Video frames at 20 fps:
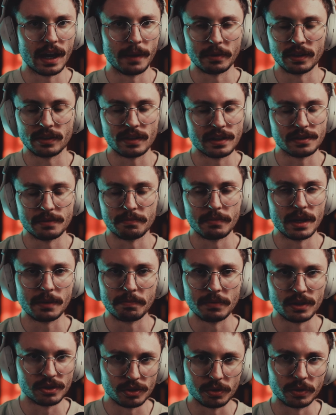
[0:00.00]
It doesn't make me
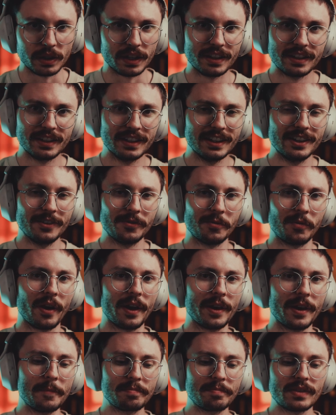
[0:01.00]
do it, right?